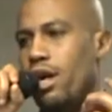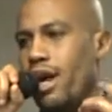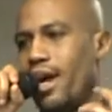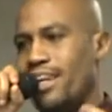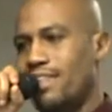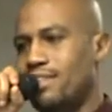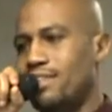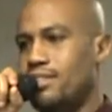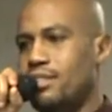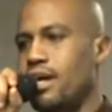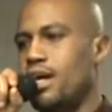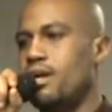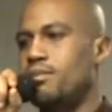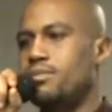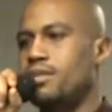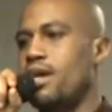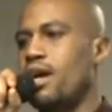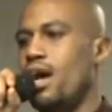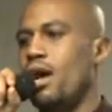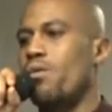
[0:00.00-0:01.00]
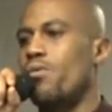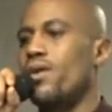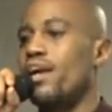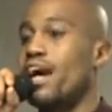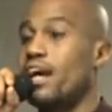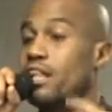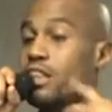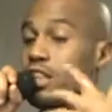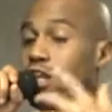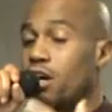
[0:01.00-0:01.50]
at the same time, we
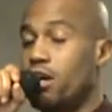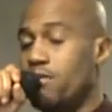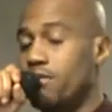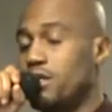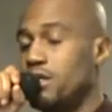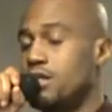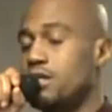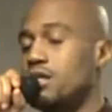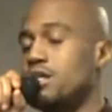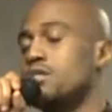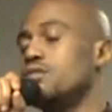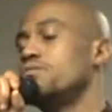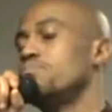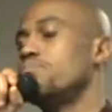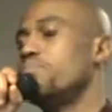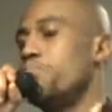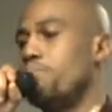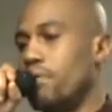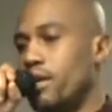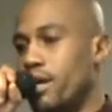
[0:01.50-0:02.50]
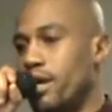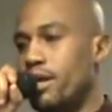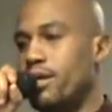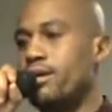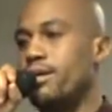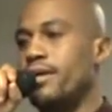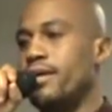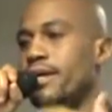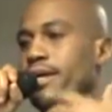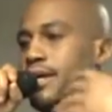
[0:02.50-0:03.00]
gotta love each other. Love but each
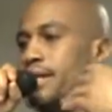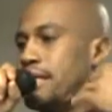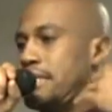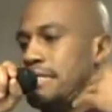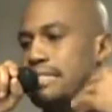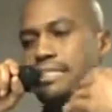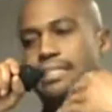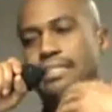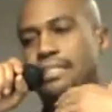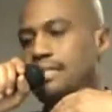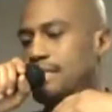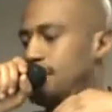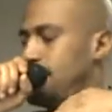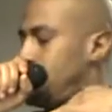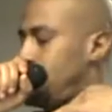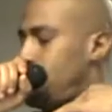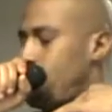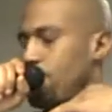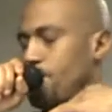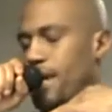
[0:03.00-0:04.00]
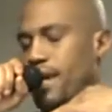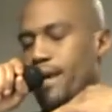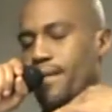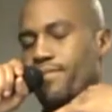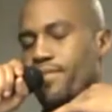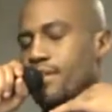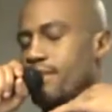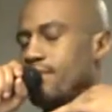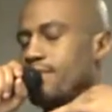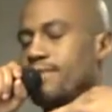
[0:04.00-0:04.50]
other. this is the
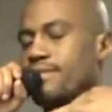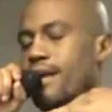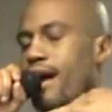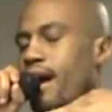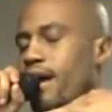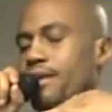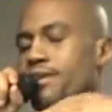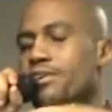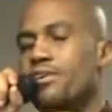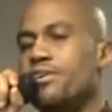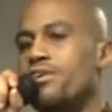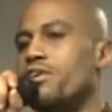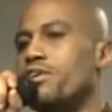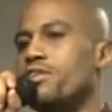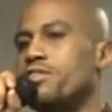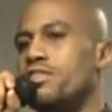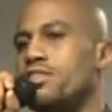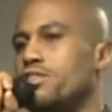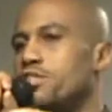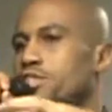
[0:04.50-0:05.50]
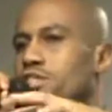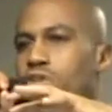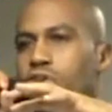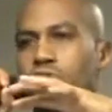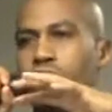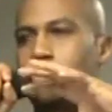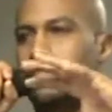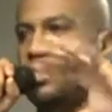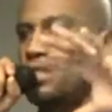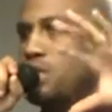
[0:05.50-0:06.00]
man. This is our year. This
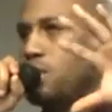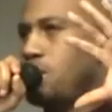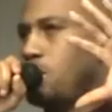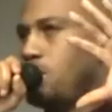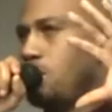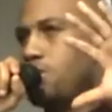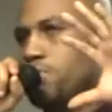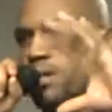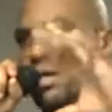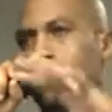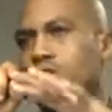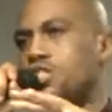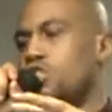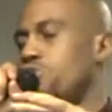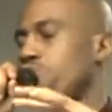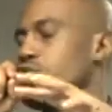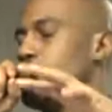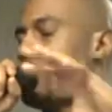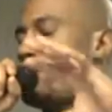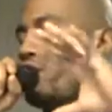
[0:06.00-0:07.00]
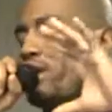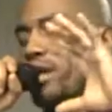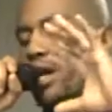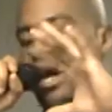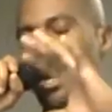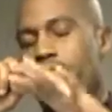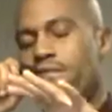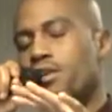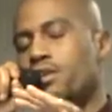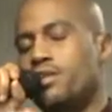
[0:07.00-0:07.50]
church, this ministry,
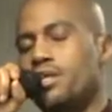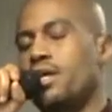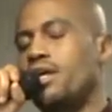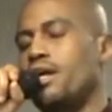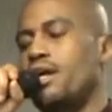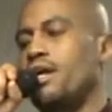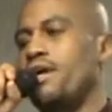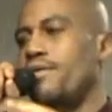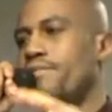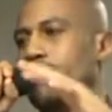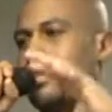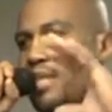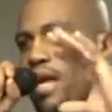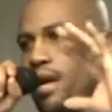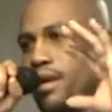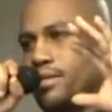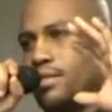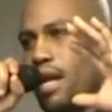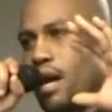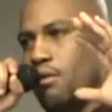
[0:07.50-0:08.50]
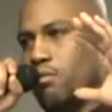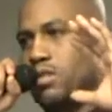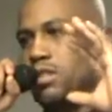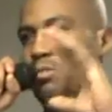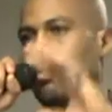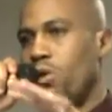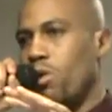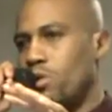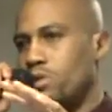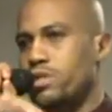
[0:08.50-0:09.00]
everything that is
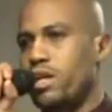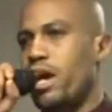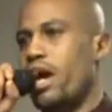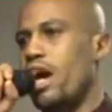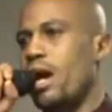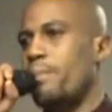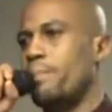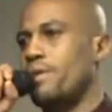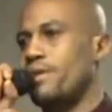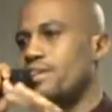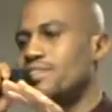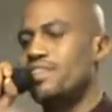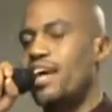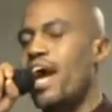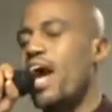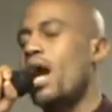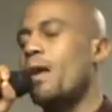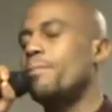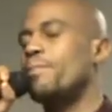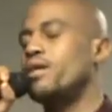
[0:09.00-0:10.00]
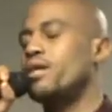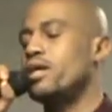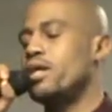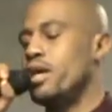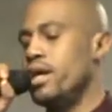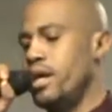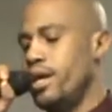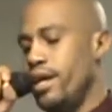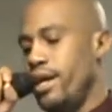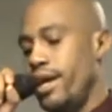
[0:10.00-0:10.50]
supposed to happen is happening.
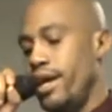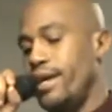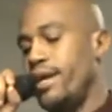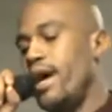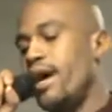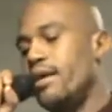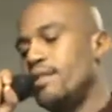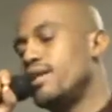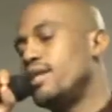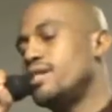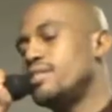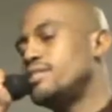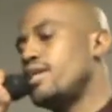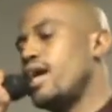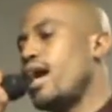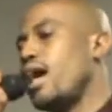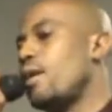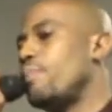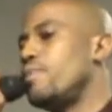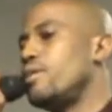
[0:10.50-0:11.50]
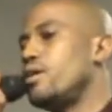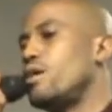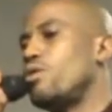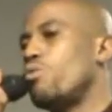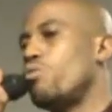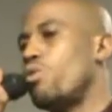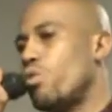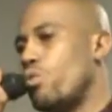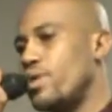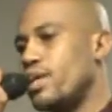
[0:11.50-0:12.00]
And now that it's
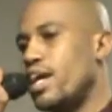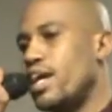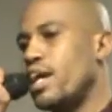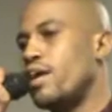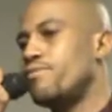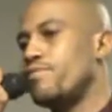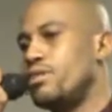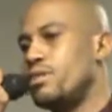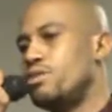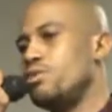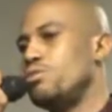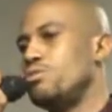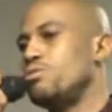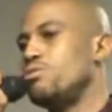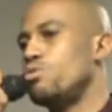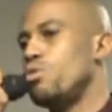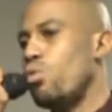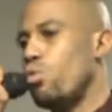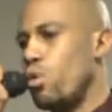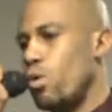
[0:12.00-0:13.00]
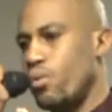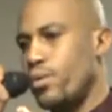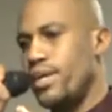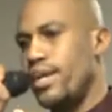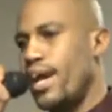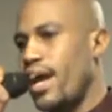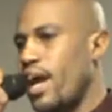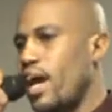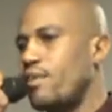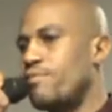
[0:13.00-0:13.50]
happening, what we have to do, what we
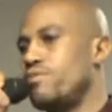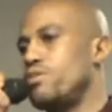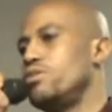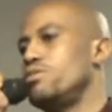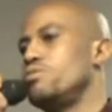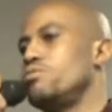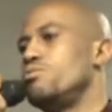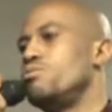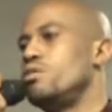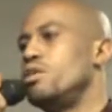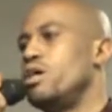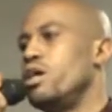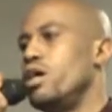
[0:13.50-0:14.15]
have to do,